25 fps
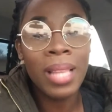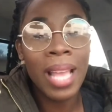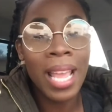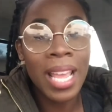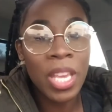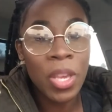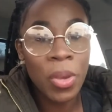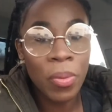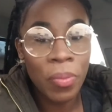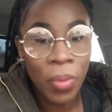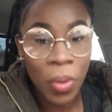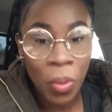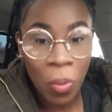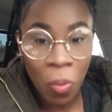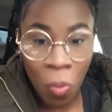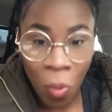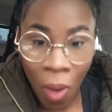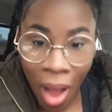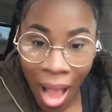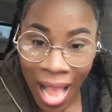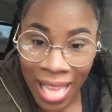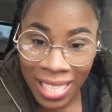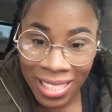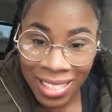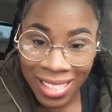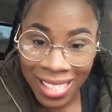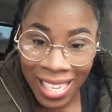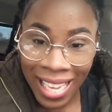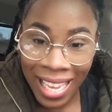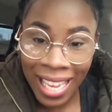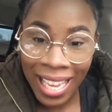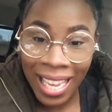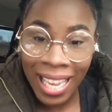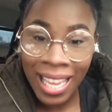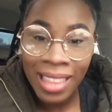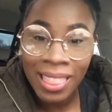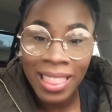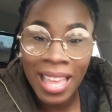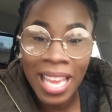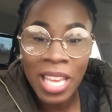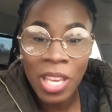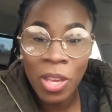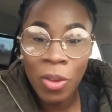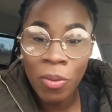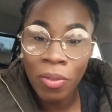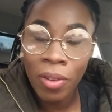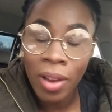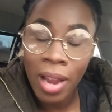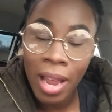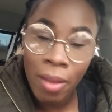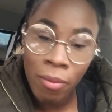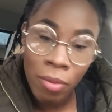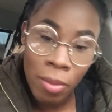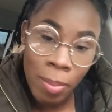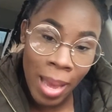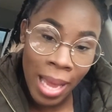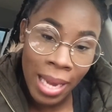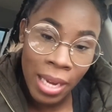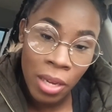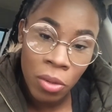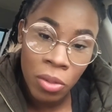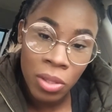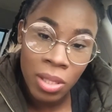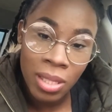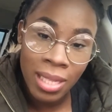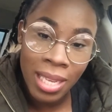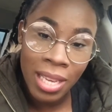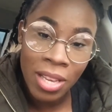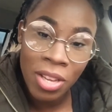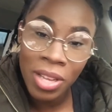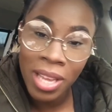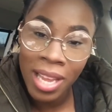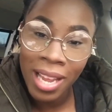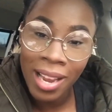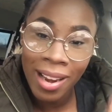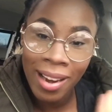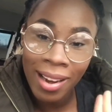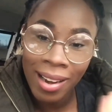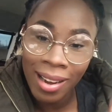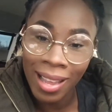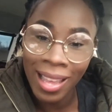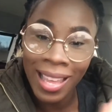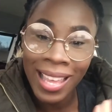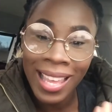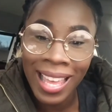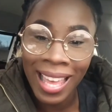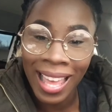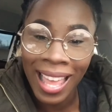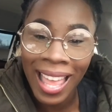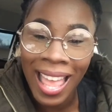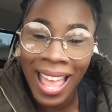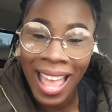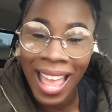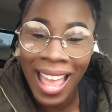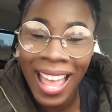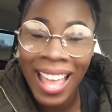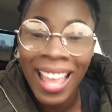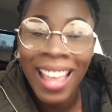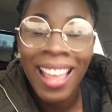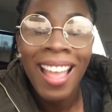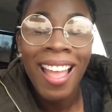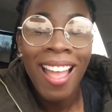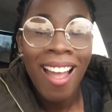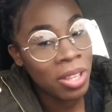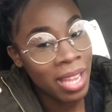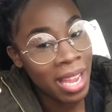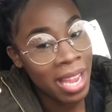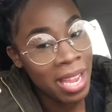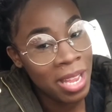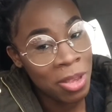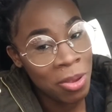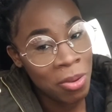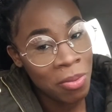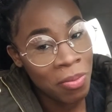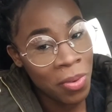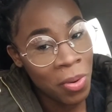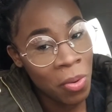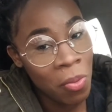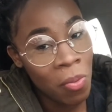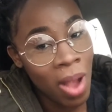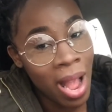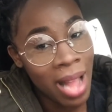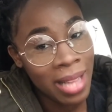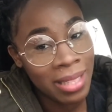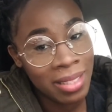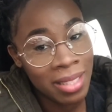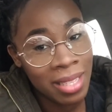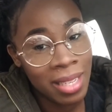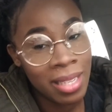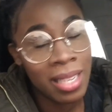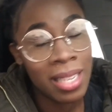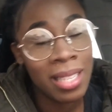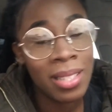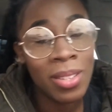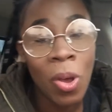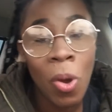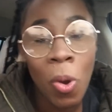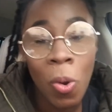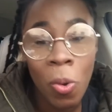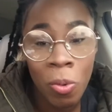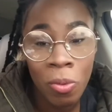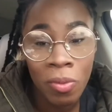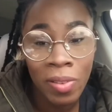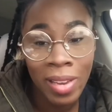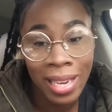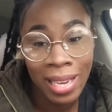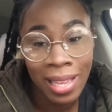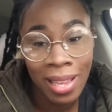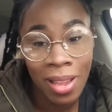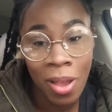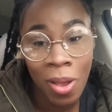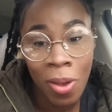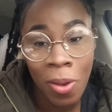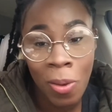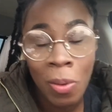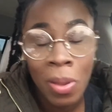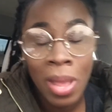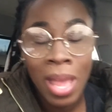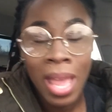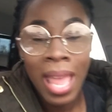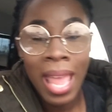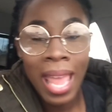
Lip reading: Thank you for watching. Thank you for everybody who's still here. Thank you for watching this whole video.